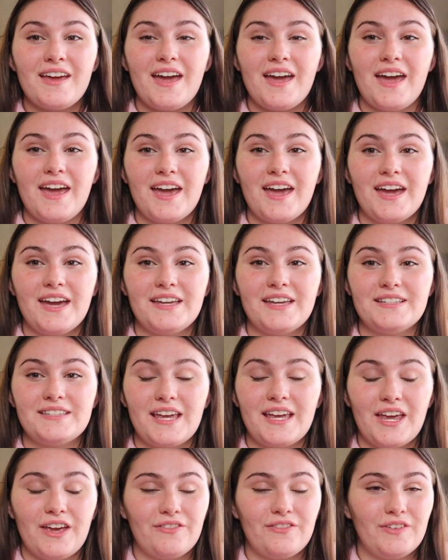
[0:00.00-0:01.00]
And
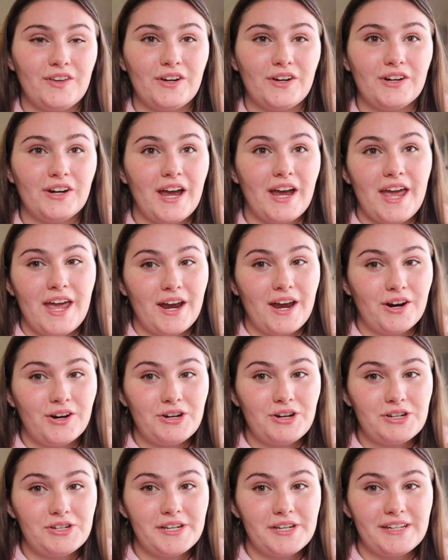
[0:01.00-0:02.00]
if you're a hair
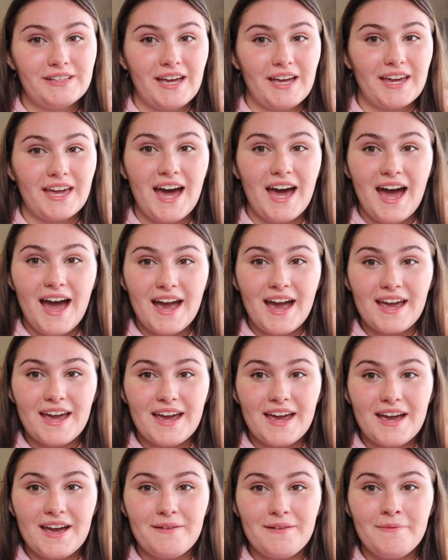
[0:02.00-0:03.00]
girly like I
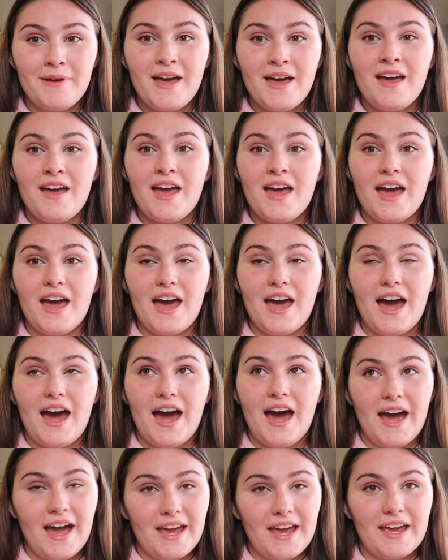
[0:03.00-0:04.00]
am
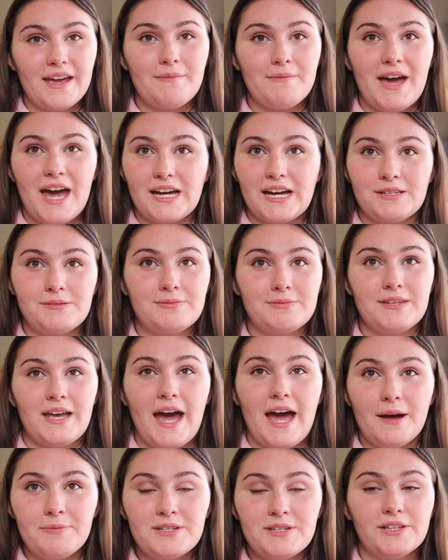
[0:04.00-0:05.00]

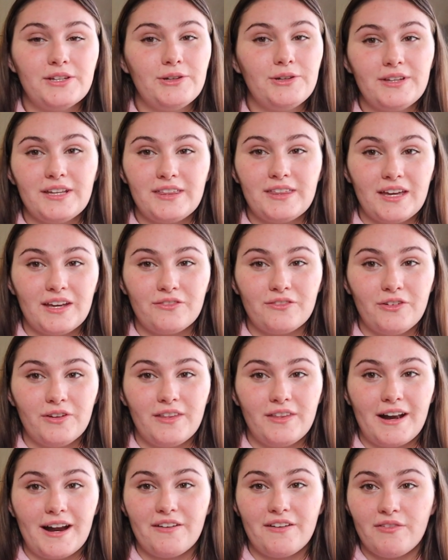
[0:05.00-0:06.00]
absolutely thankful
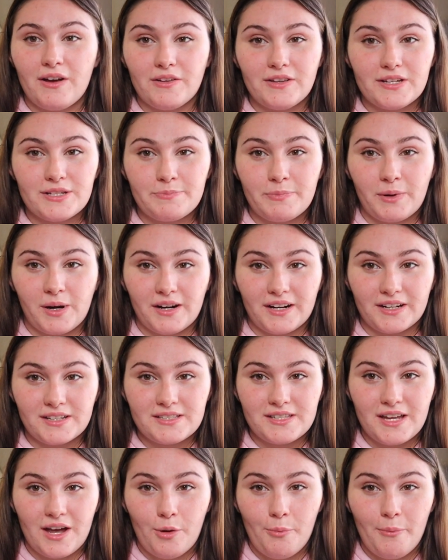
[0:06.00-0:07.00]
that I found these
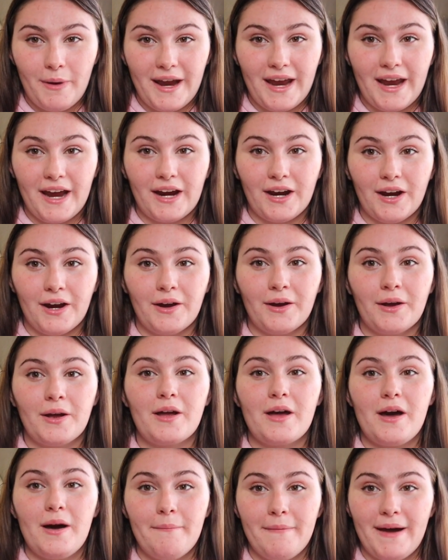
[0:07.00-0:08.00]
products to help my hair
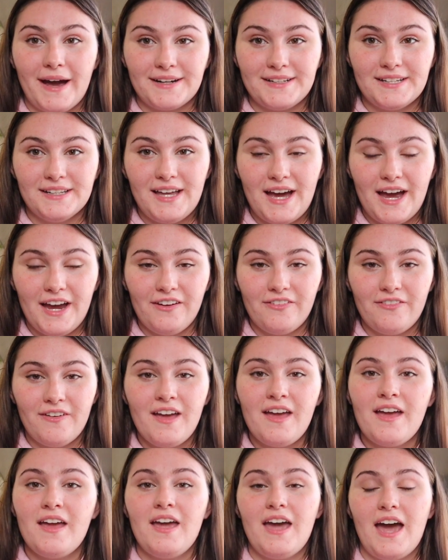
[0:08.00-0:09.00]
come back to life
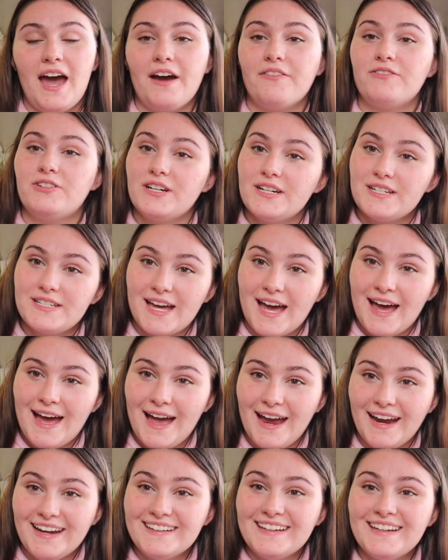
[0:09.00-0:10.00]
after it
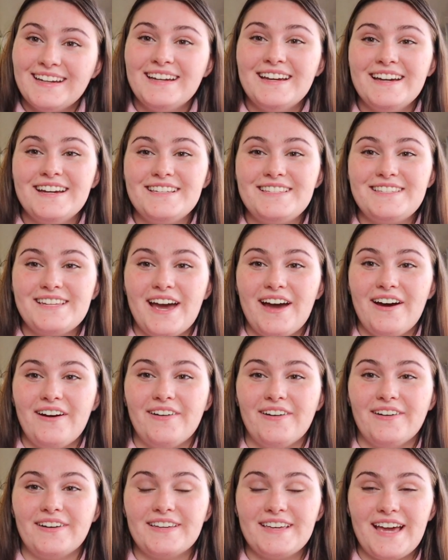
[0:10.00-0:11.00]
died.
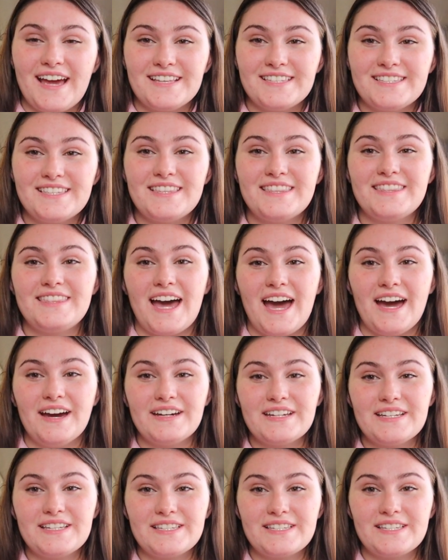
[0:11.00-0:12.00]
So yes, that
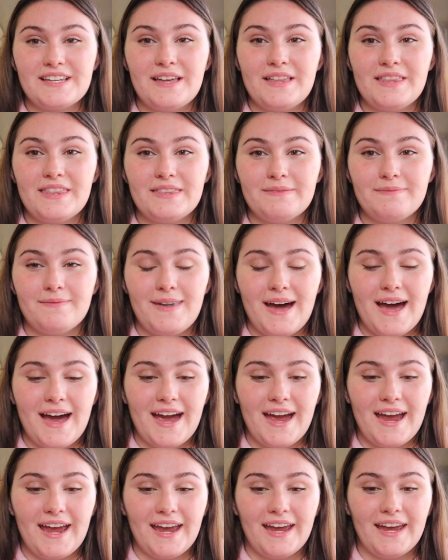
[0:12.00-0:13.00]
is
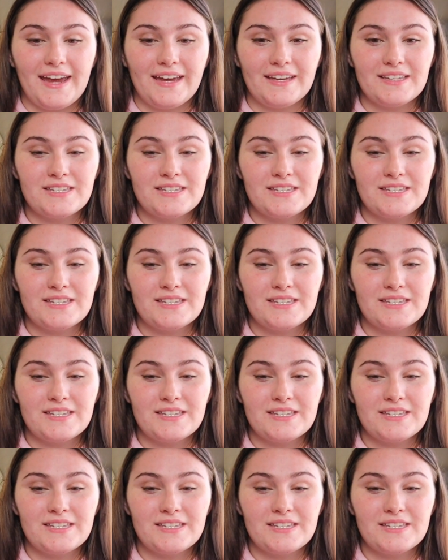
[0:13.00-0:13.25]
my